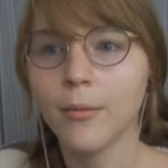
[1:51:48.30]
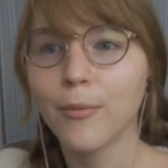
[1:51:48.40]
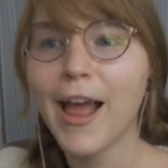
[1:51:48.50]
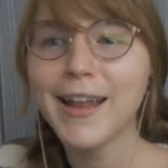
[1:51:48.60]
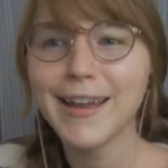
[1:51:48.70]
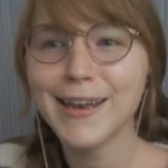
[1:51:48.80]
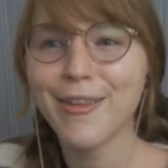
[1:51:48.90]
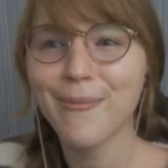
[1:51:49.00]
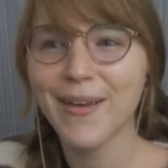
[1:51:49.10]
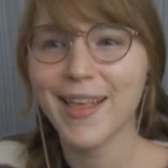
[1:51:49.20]
Brandon,
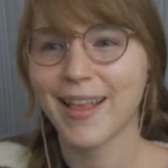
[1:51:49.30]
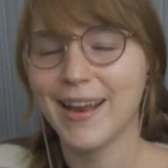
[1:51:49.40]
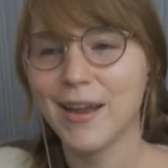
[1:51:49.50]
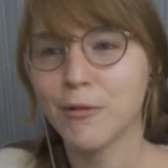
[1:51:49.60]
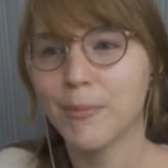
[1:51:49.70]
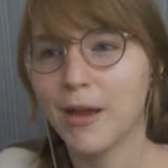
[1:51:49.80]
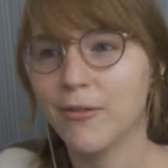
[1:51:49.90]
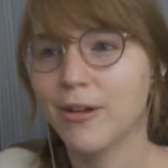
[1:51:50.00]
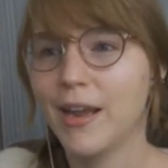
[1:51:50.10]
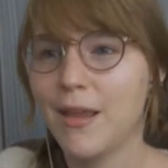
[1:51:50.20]
you're the best. I never
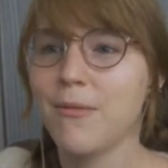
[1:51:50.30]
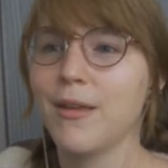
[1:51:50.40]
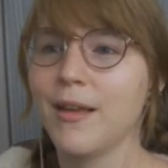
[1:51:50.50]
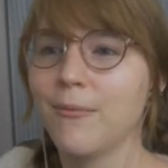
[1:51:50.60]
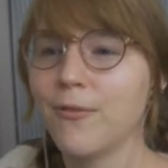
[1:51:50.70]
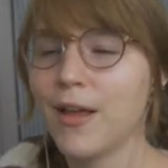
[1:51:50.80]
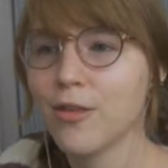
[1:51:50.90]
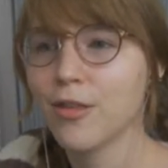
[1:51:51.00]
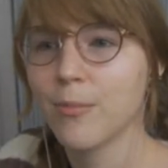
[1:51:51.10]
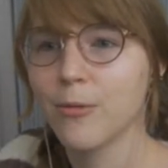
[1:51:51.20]
pirate AV.
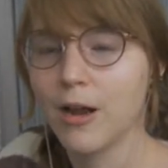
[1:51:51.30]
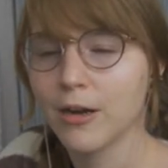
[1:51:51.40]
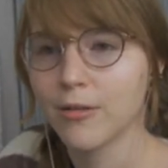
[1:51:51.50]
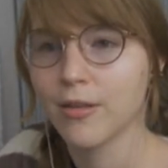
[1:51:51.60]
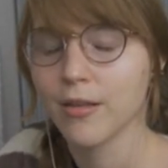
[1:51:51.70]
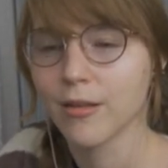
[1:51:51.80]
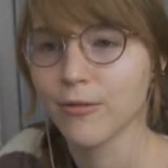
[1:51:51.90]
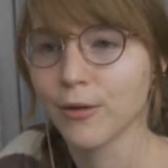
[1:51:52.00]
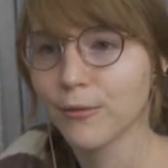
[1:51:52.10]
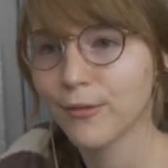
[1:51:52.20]
Fans should support actresses in their
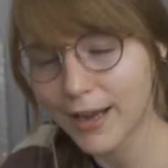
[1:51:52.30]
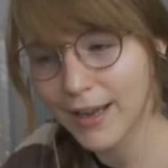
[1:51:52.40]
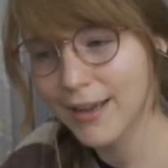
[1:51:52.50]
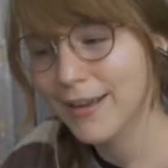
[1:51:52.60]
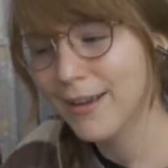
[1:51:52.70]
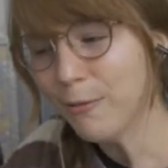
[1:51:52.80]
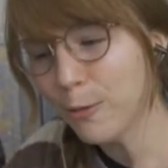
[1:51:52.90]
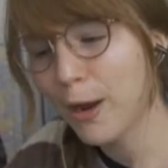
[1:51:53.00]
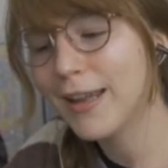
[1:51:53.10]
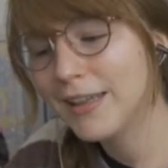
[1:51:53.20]
work, right?
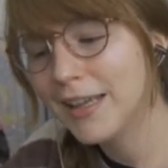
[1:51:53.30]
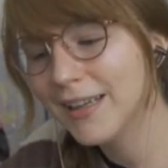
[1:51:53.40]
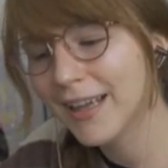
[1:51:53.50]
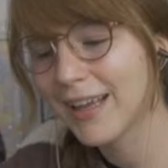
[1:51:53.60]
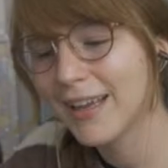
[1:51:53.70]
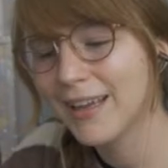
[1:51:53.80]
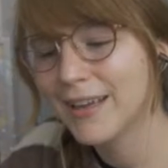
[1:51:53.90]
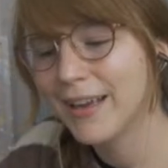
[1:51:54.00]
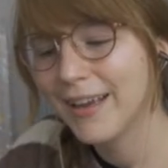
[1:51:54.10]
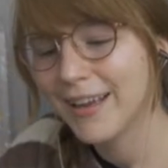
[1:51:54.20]
Or like,
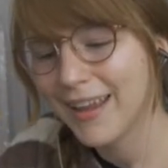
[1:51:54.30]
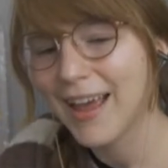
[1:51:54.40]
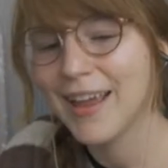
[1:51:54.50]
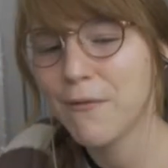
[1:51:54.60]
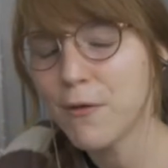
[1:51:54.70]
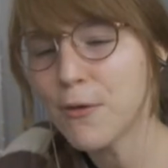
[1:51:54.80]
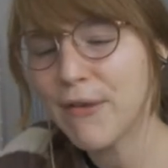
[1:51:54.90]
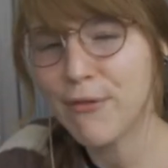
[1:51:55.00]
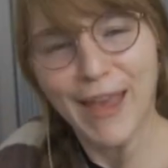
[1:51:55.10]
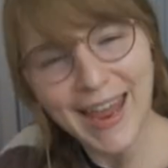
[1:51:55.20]
yeah, if
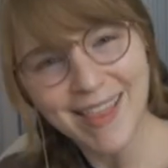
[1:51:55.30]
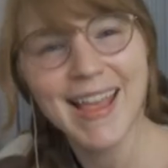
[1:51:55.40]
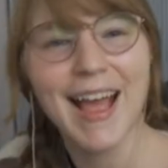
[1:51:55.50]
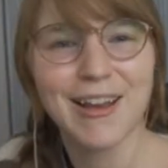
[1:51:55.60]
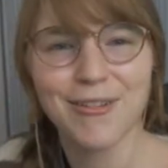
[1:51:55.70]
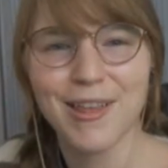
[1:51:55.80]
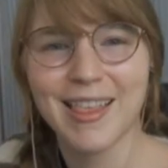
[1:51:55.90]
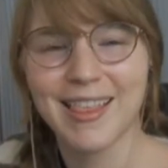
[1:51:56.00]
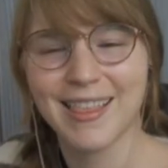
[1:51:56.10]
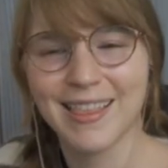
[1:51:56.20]
you hate the
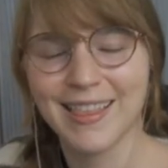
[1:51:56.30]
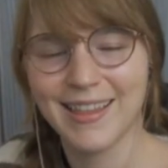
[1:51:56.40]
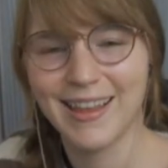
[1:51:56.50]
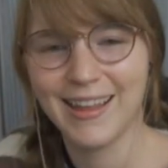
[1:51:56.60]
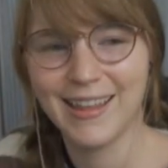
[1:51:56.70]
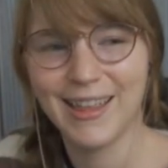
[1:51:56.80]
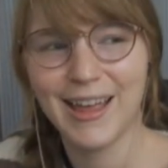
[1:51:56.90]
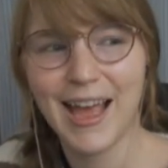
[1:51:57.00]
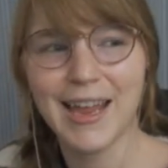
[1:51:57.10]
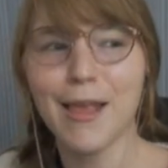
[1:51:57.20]
actress,
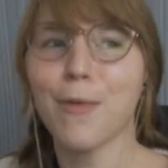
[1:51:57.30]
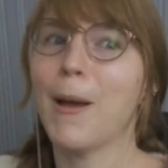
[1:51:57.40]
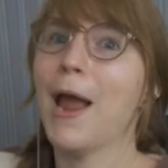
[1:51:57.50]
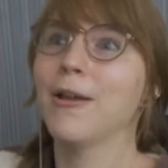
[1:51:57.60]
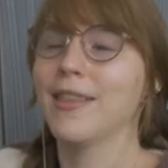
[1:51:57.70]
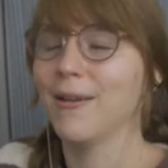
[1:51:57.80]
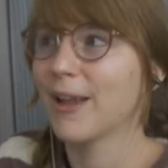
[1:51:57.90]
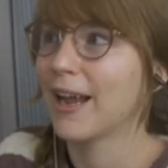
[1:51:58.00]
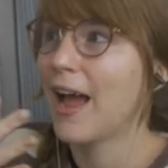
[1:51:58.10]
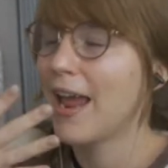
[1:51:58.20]
I guess pirate them.
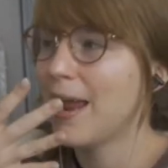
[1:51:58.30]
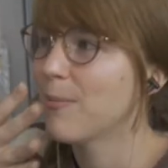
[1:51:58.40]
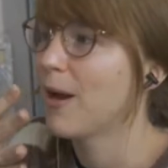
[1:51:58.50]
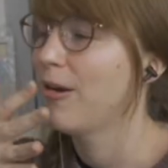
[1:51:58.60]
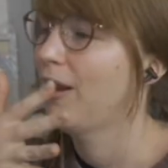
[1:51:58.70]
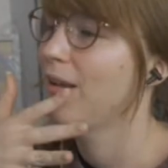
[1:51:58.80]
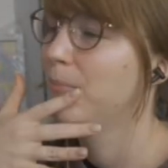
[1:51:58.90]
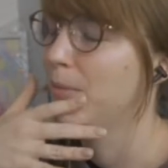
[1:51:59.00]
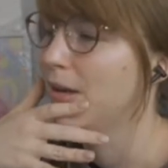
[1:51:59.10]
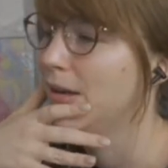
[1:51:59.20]
Like I hate
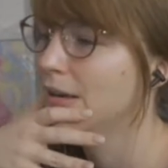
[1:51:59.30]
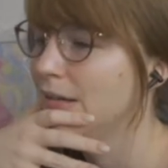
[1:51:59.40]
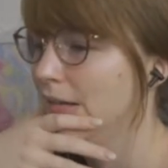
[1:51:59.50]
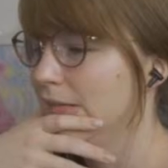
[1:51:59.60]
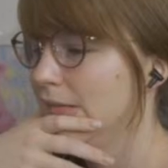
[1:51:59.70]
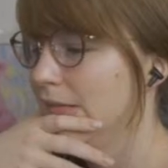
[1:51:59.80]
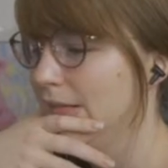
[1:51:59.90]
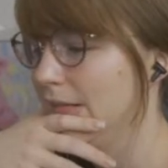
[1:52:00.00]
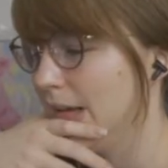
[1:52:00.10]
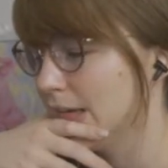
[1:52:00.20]
pirating, but
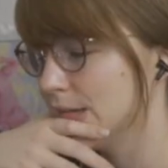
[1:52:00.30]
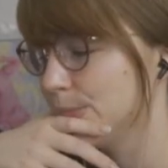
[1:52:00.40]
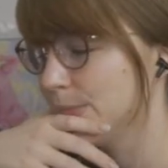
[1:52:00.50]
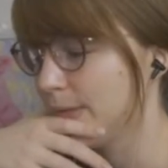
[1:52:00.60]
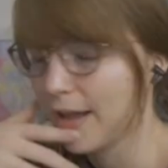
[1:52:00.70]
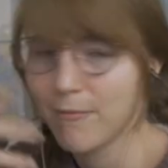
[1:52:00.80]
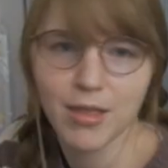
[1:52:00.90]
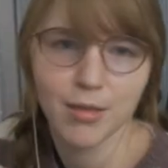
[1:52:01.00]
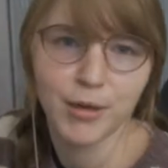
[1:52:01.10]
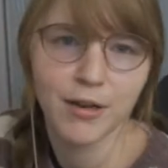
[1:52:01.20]
like I've
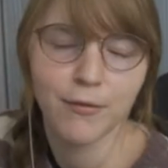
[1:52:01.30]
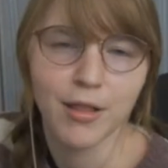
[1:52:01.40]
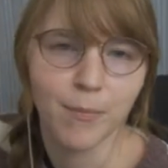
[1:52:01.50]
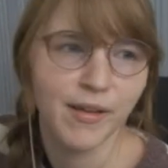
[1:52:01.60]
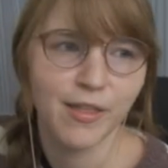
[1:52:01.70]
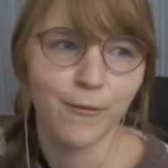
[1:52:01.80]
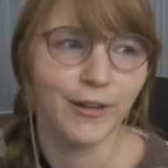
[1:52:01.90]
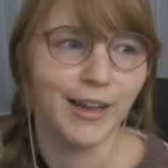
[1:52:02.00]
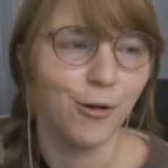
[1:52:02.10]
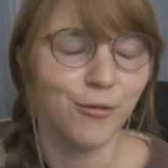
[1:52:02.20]
been Spotify's bitch
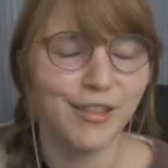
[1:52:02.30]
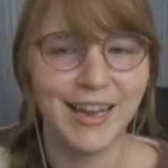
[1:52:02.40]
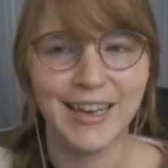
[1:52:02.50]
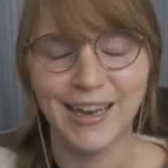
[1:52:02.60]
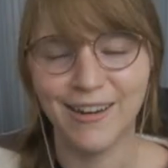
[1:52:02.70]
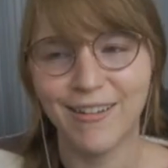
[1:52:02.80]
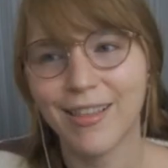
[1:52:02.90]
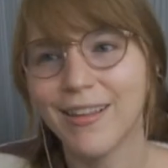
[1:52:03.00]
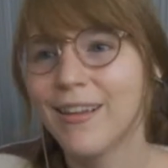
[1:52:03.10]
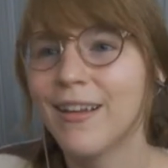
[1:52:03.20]
for like over 10 years.